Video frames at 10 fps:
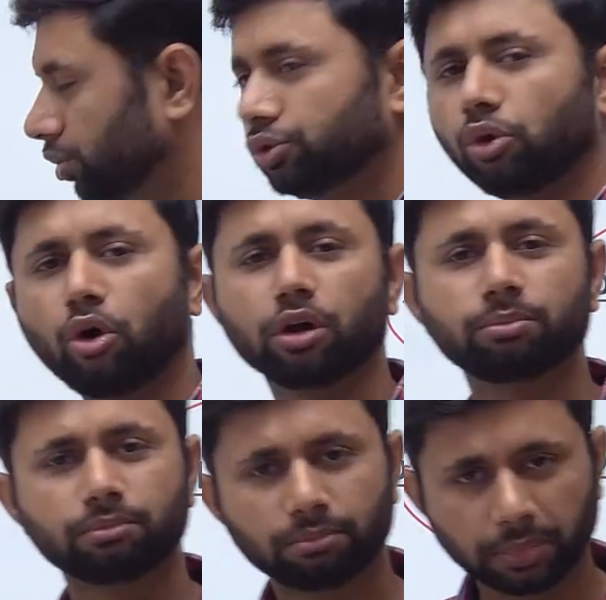you
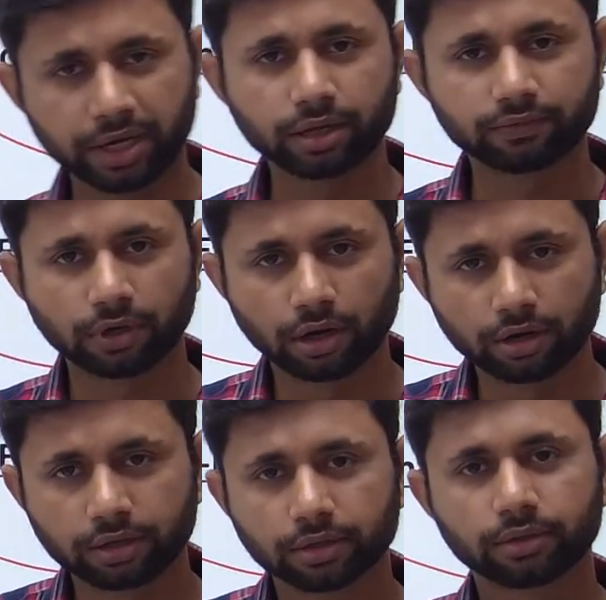all might have heard
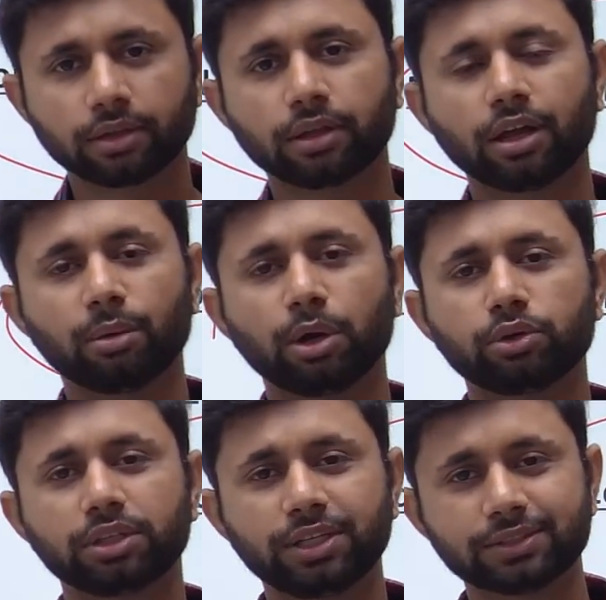about
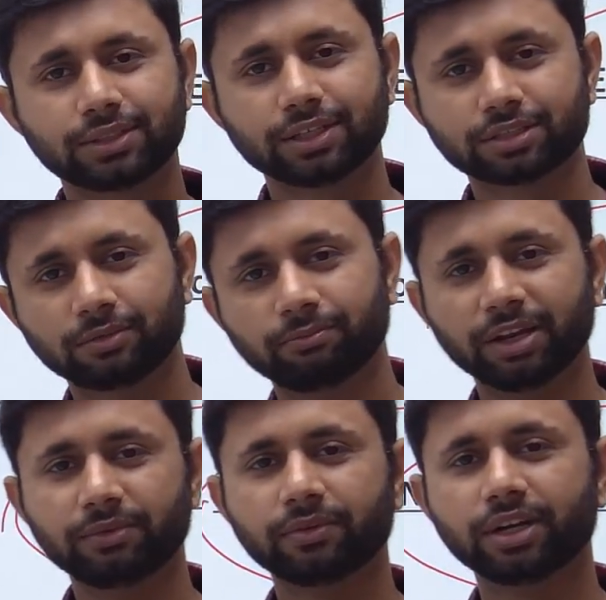these things when
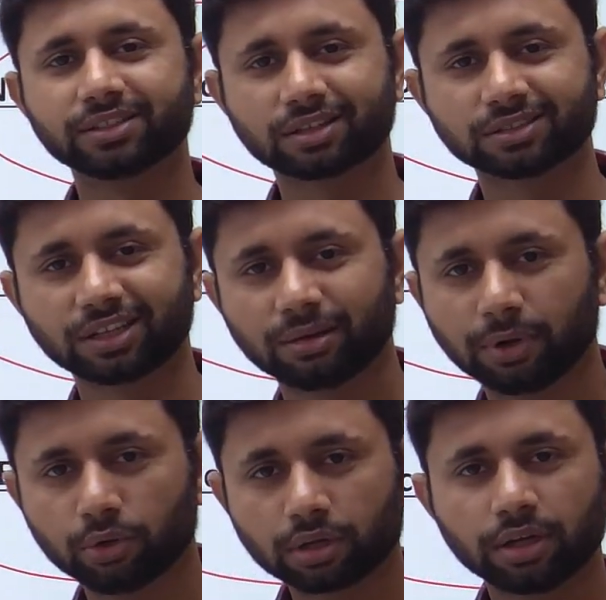we were discussing
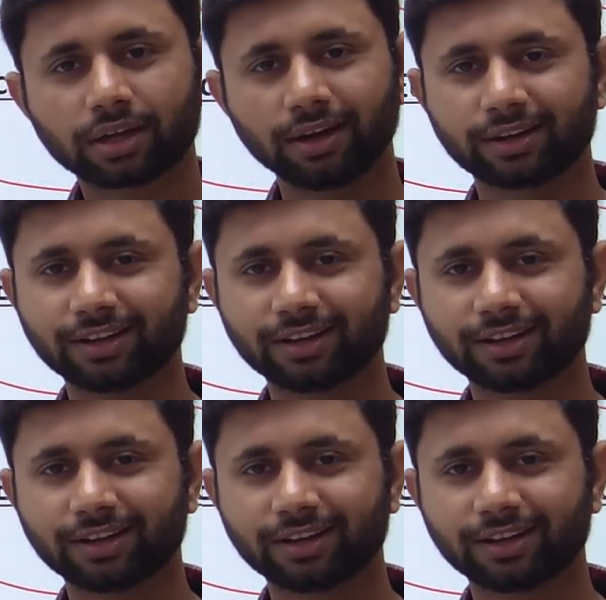about collective